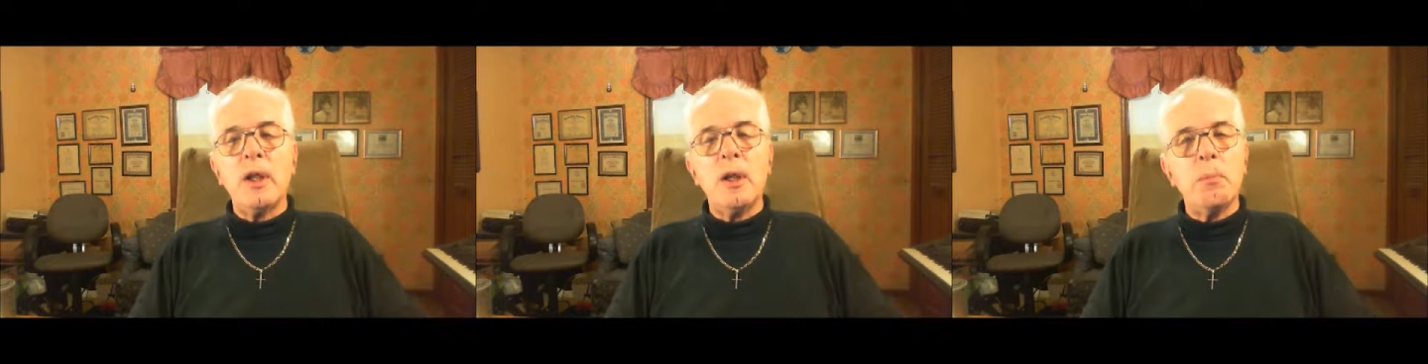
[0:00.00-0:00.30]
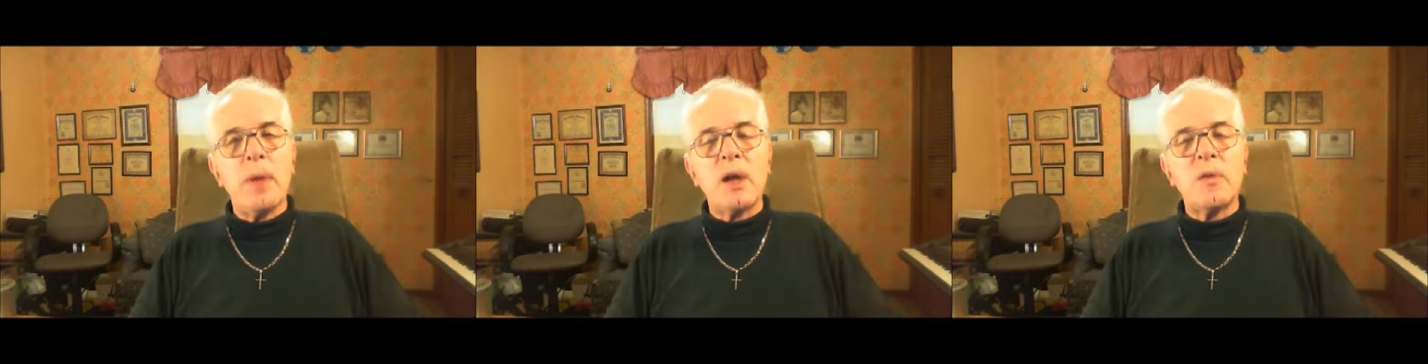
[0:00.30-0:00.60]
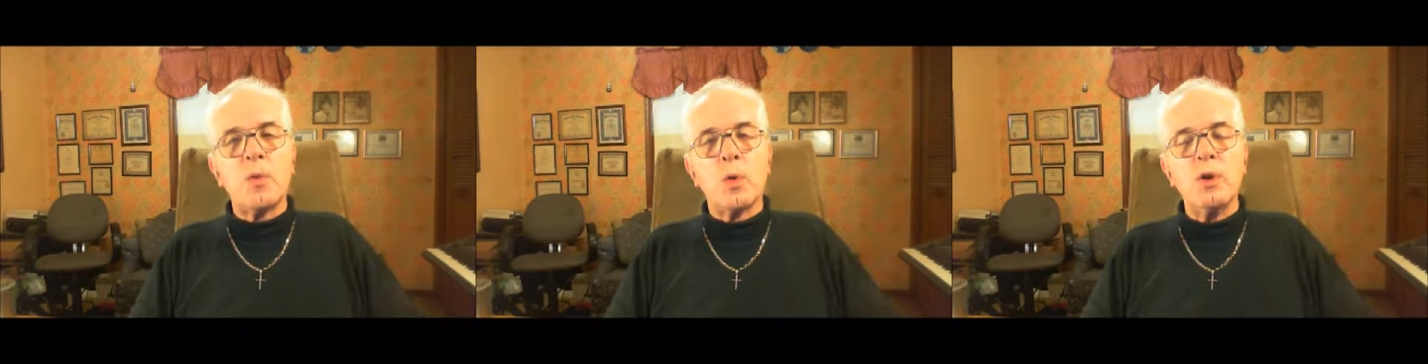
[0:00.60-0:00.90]
it back
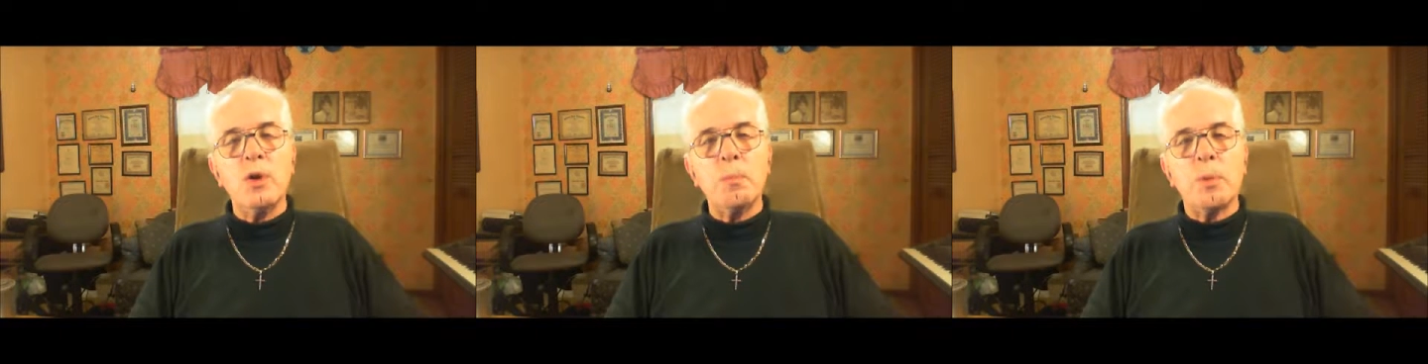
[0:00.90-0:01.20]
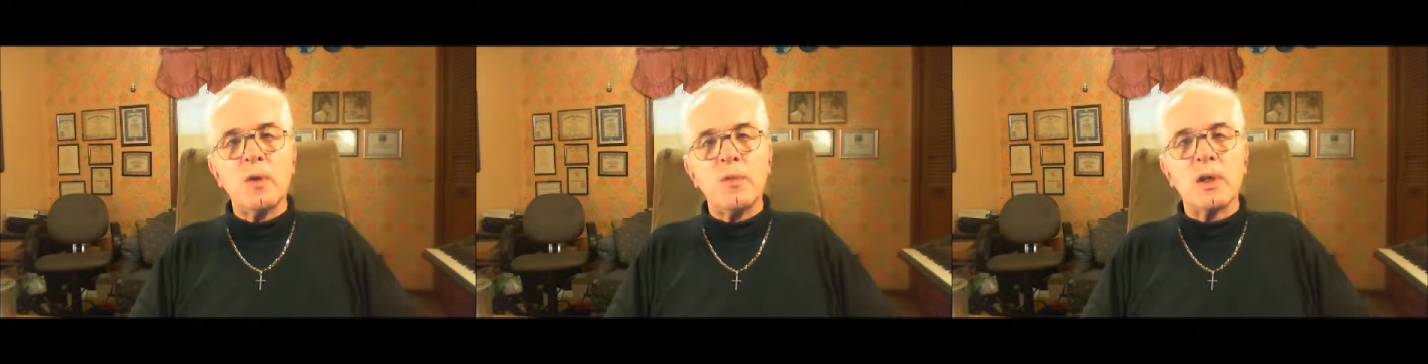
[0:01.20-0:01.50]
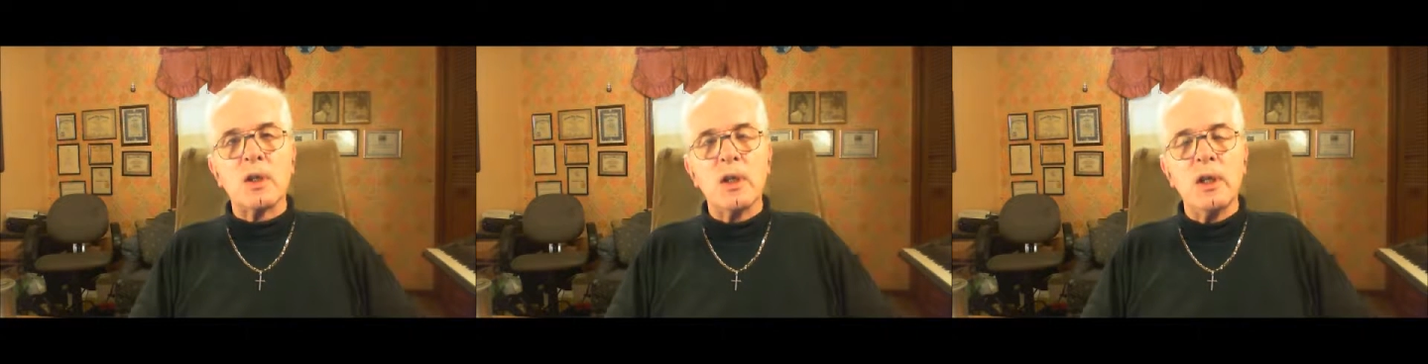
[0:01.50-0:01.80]
for you
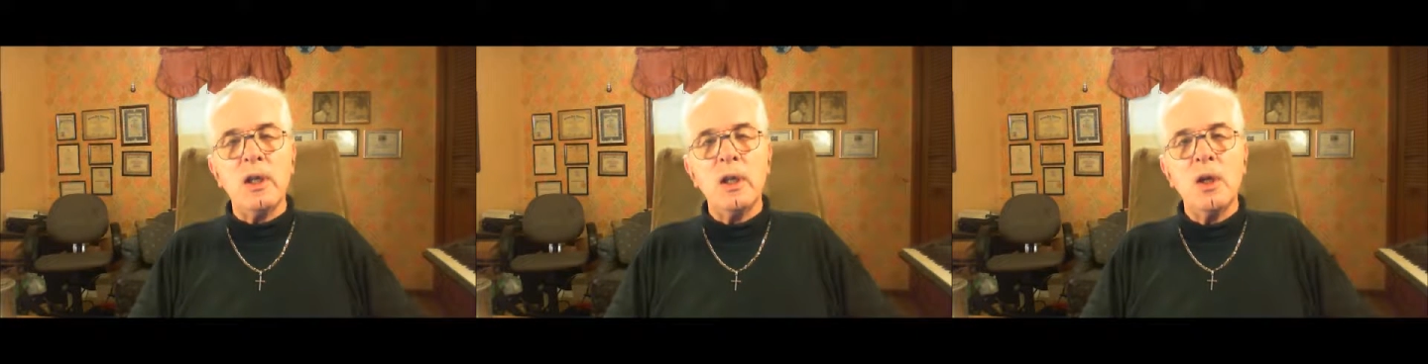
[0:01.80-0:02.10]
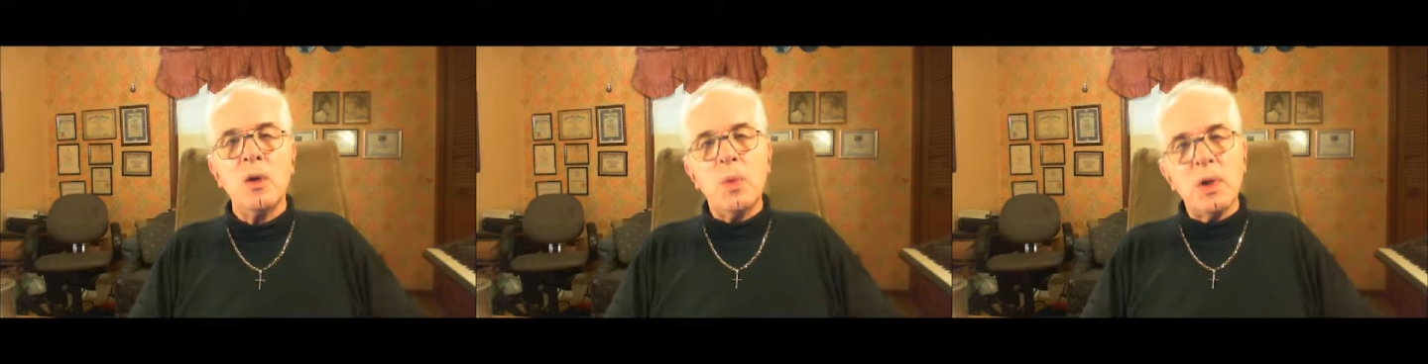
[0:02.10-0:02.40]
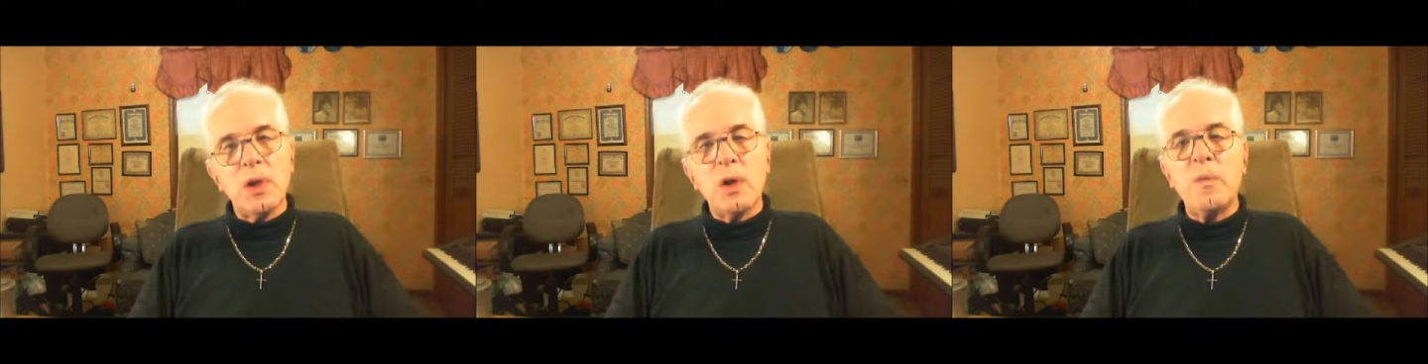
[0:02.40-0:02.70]
perfectly
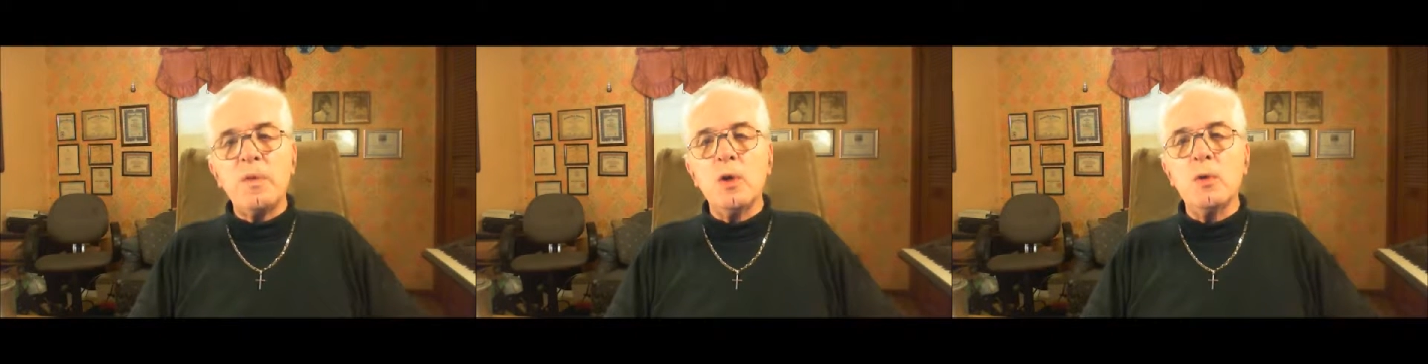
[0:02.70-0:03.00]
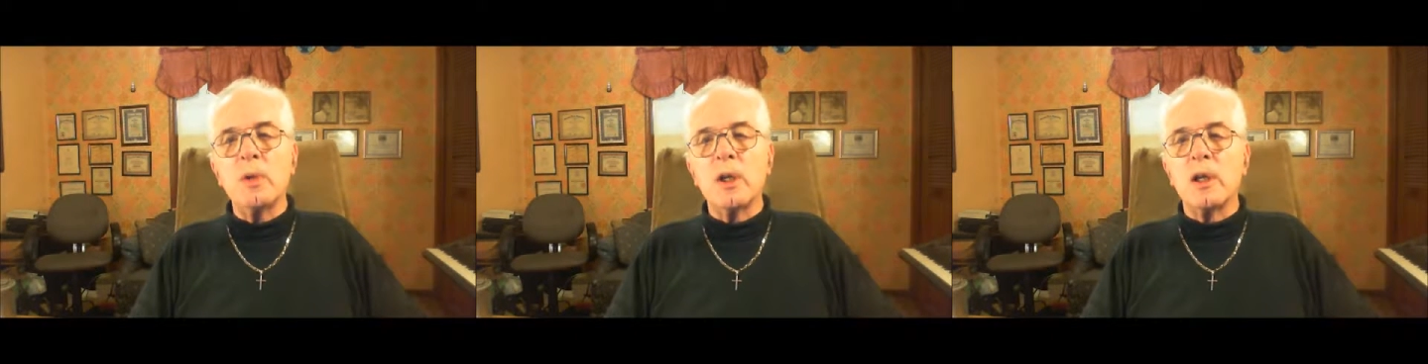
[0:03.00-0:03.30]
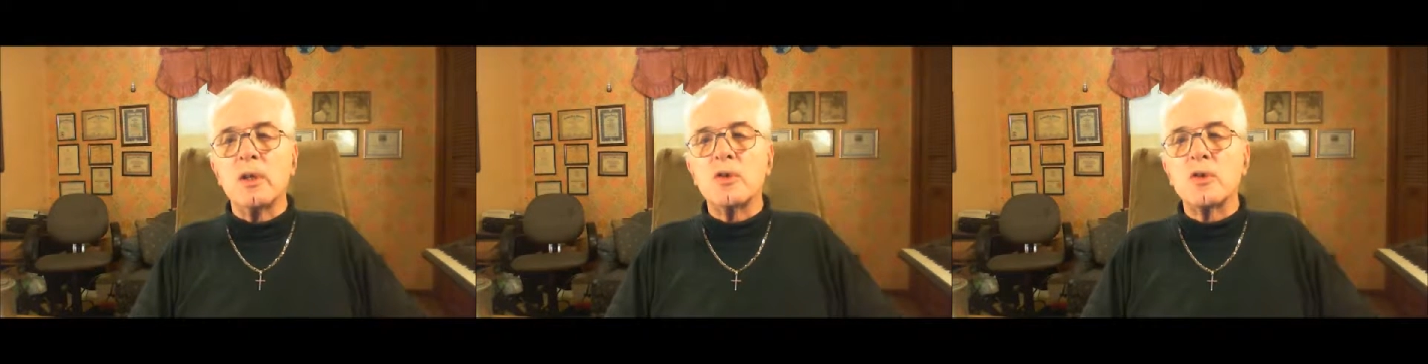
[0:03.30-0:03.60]
within a few
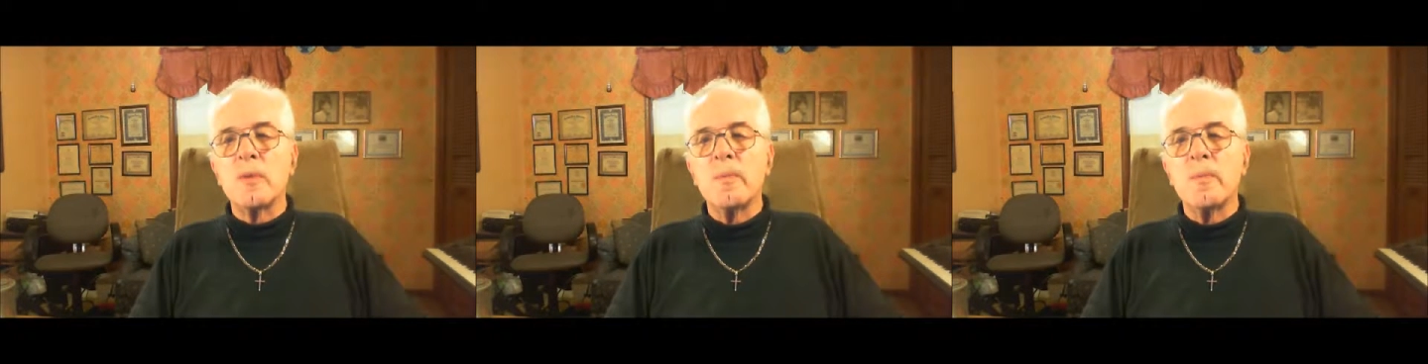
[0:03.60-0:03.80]
minutes.